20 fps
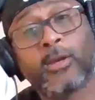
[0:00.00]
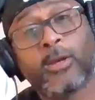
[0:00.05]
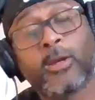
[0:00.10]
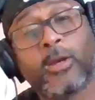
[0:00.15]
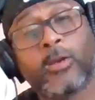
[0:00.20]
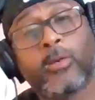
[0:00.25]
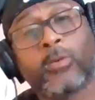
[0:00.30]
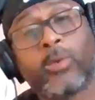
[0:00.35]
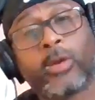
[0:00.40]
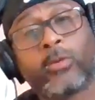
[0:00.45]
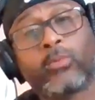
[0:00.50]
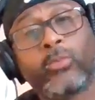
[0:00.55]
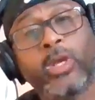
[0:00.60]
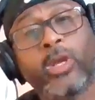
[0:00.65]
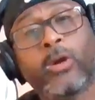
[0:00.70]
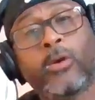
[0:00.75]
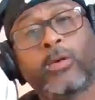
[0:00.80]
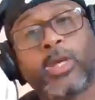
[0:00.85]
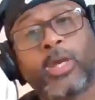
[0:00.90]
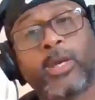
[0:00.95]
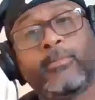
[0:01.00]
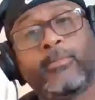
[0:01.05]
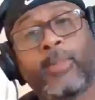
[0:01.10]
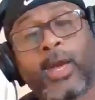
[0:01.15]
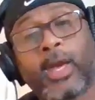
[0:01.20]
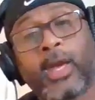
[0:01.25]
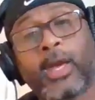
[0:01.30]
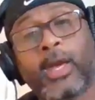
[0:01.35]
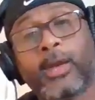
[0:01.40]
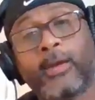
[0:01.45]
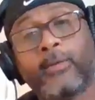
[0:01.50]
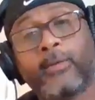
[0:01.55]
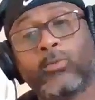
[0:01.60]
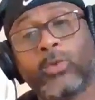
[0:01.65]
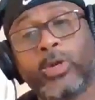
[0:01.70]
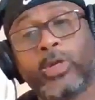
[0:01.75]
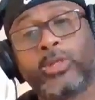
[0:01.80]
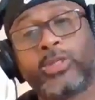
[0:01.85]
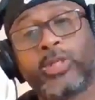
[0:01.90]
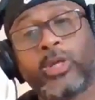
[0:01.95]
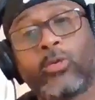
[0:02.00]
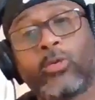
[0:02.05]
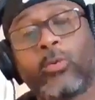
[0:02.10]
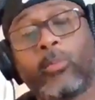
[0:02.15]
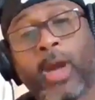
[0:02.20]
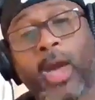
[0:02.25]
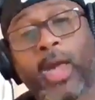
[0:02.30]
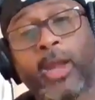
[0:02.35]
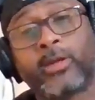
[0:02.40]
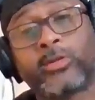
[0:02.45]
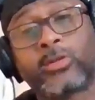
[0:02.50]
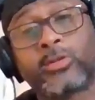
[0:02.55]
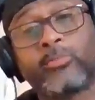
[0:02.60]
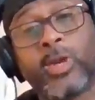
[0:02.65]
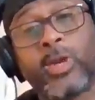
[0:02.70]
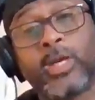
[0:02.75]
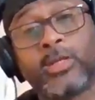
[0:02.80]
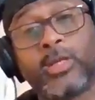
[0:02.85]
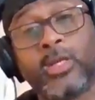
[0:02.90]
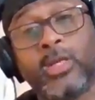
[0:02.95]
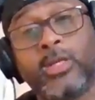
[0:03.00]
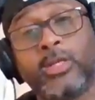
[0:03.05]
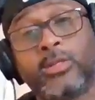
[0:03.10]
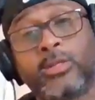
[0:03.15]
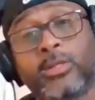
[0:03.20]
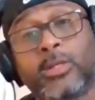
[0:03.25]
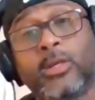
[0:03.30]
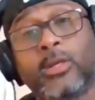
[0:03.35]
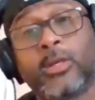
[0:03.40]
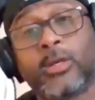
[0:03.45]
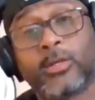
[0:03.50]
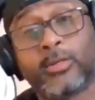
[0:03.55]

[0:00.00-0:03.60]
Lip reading: Like, we don't get mad when general managers make these